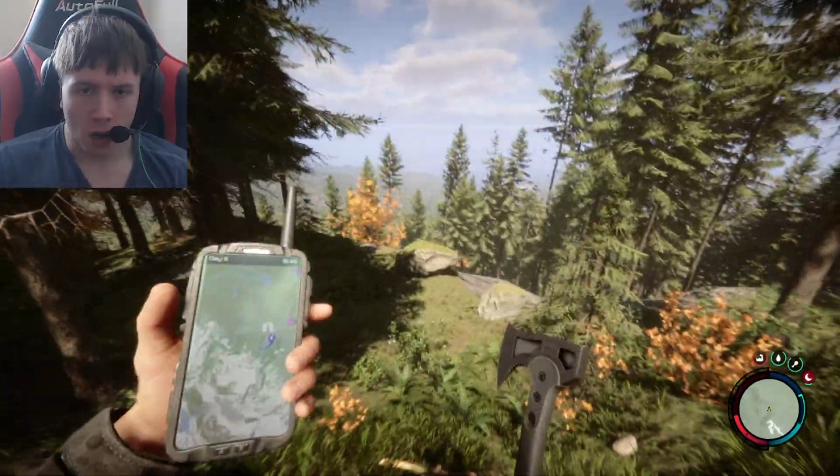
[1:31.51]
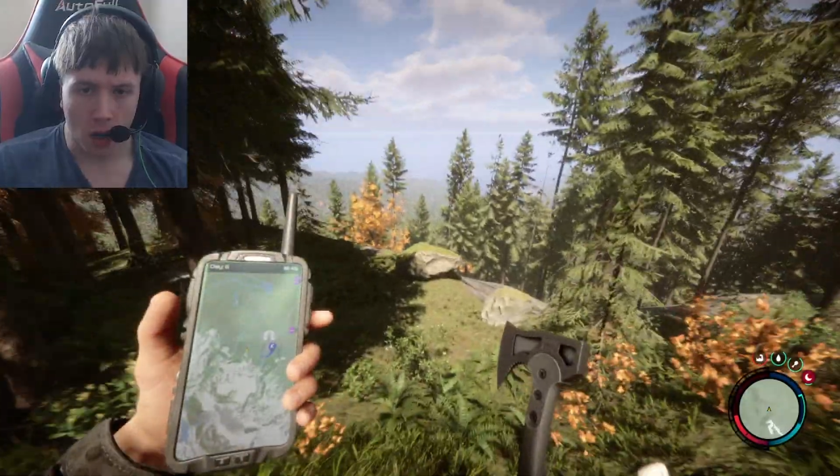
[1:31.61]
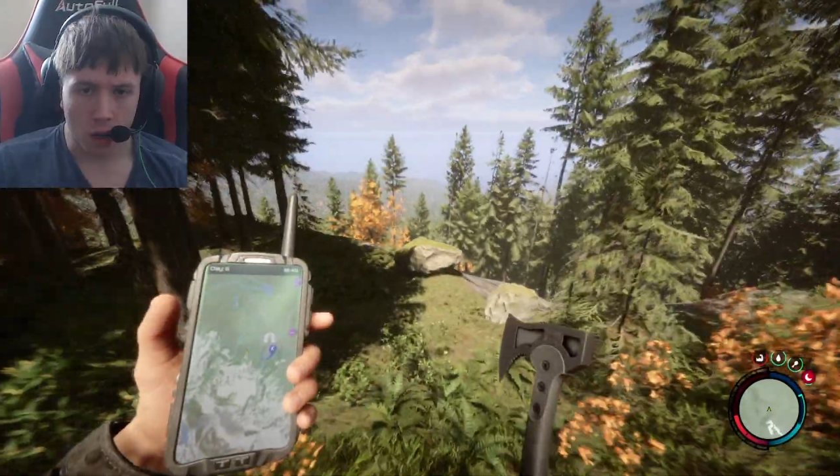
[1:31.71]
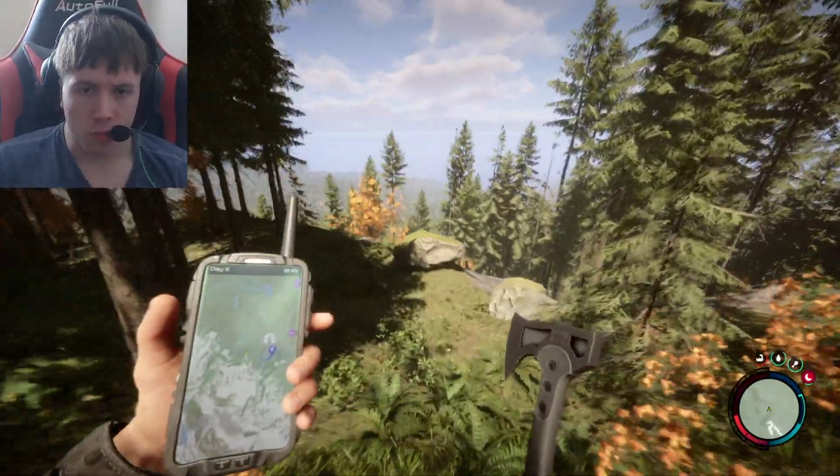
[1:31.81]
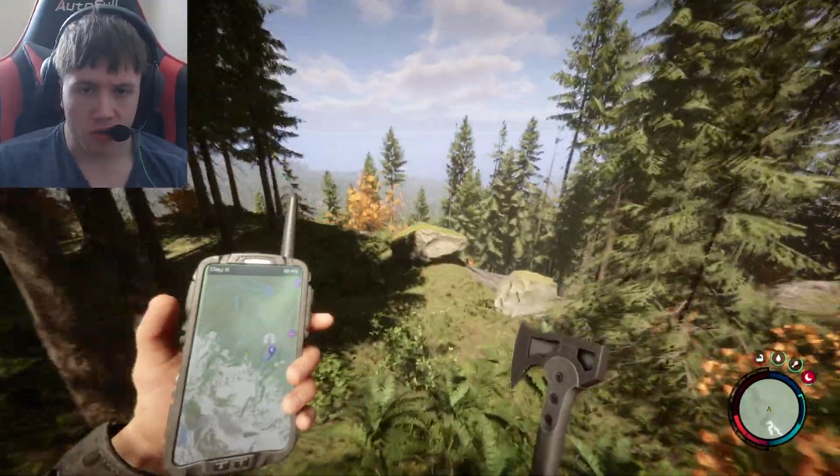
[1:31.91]

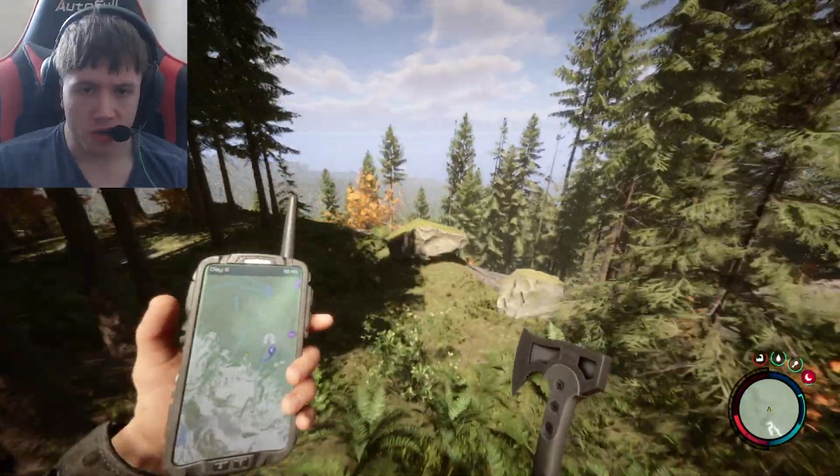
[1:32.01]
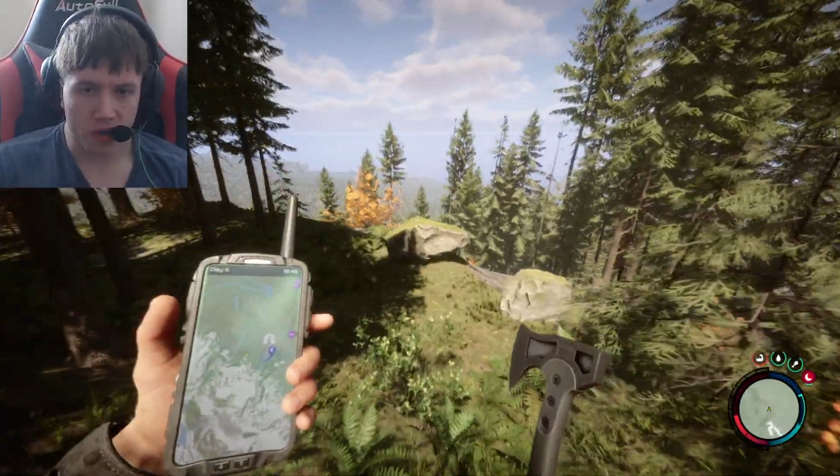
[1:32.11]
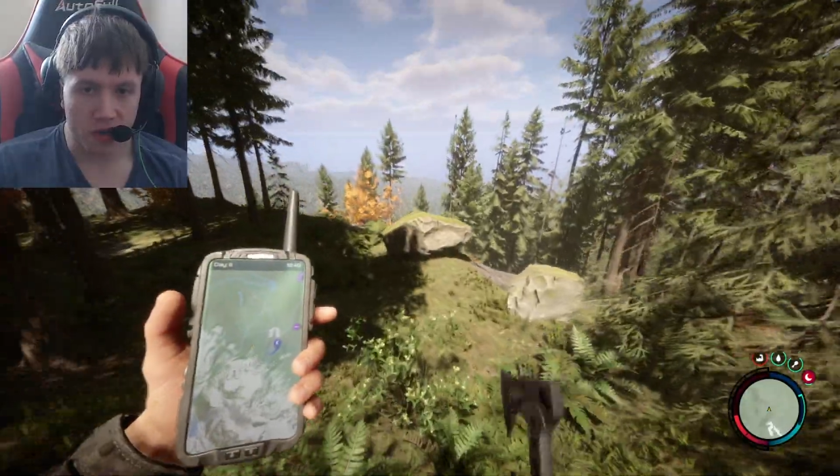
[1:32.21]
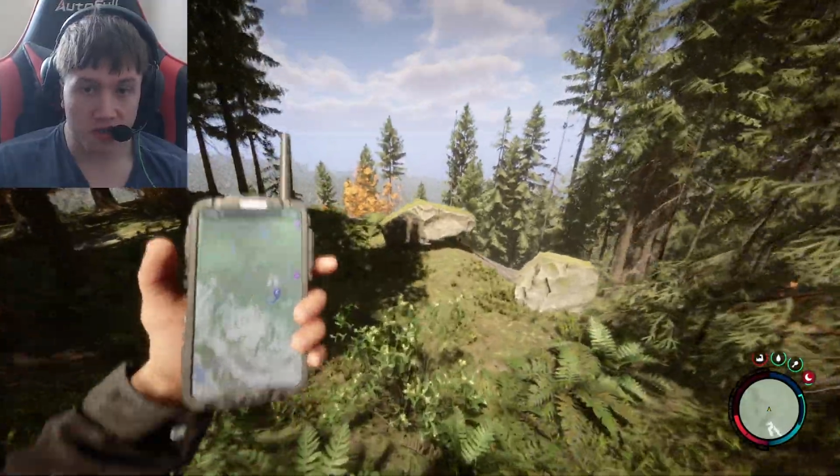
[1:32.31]
Um, we're just going to